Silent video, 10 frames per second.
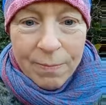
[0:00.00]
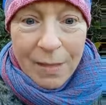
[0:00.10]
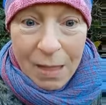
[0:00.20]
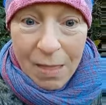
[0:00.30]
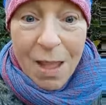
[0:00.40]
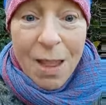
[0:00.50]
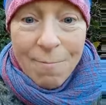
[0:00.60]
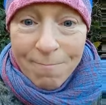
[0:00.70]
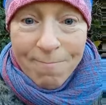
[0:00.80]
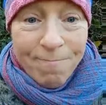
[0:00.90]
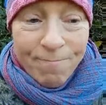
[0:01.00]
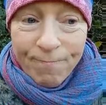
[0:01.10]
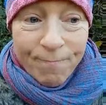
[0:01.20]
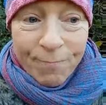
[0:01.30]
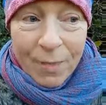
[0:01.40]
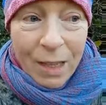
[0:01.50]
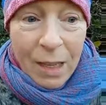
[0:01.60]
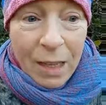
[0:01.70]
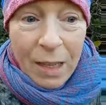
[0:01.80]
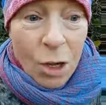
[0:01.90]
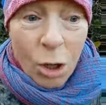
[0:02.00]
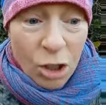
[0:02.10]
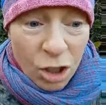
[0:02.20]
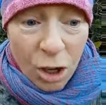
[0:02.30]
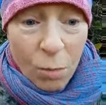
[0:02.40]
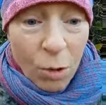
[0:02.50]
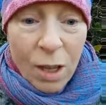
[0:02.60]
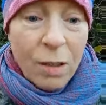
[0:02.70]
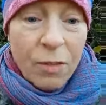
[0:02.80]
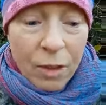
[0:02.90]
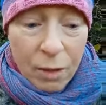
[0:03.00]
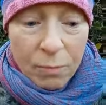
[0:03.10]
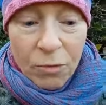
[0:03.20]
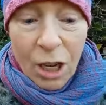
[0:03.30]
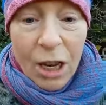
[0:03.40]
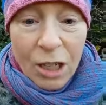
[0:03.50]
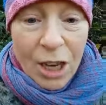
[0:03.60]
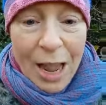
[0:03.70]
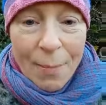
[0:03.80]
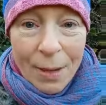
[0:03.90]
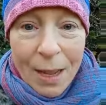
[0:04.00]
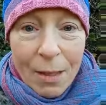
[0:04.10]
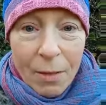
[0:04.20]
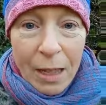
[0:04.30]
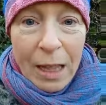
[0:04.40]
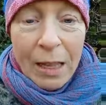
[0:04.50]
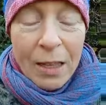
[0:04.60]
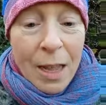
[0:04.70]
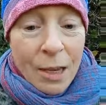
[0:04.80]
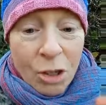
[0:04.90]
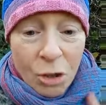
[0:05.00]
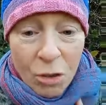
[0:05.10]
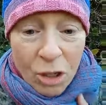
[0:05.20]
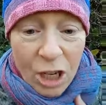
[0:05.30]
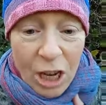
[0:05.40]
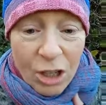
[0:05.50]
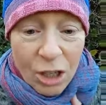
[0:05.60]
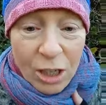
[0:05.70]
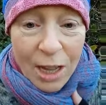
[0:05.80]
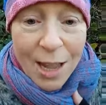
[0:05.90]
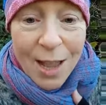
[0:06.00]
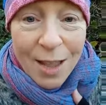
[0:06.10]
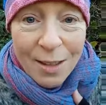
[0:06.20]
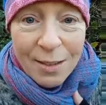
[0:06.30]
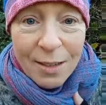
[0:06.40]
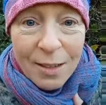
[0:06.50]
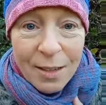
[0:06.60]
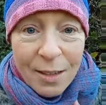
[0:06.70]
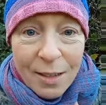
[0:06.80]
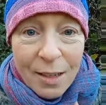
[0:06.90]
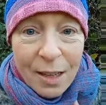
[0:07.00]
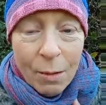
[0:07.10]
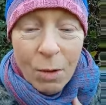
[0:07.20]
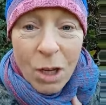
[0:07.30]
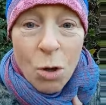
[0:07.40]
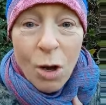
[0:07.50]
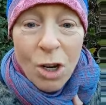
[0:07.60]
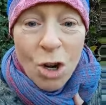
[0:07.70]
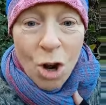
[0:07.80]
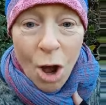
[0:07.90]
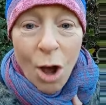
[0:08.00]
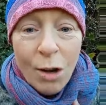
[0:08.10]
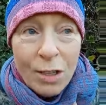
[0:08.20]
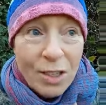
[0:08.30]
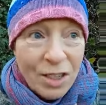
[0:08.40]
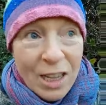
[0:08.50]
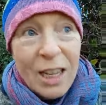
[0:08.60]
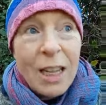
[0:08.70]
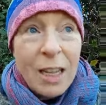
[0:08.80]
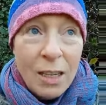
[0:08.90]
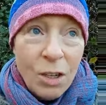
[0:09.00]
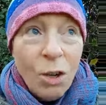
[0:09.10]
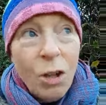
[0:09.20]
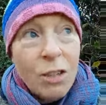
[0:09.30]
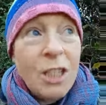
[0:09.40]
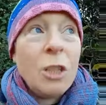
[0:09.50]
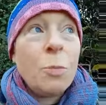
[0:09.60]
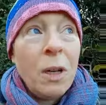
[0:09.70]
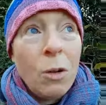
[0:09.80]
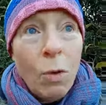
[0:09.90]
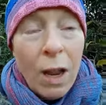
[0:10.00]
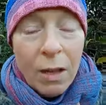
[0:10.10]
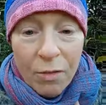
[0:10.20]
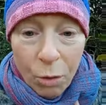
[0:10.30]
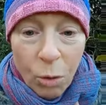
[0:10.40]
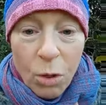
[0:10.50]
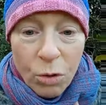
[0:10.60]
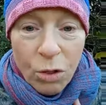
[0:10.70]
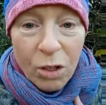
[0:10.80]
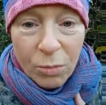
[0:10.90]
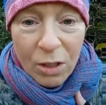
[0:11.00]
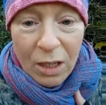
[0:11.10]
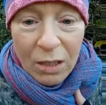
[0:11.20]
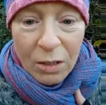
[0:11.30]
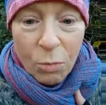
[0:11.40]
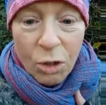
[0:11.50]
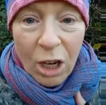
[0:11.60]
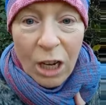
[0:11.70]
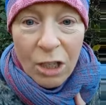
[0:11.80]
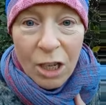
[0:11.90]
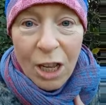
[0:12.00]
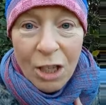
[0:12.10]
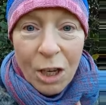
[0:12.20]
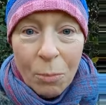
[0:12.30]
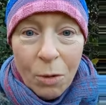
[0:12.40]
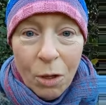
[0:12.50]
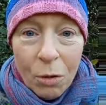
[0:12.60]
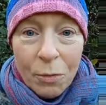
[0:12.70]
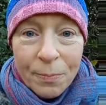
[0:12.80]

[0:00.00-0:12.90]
And then you got to stop looking for the change to happen out there. Do the change in here. And when you are not seeking it, not desperately waiting for it, your circumstances will change to catch up with you.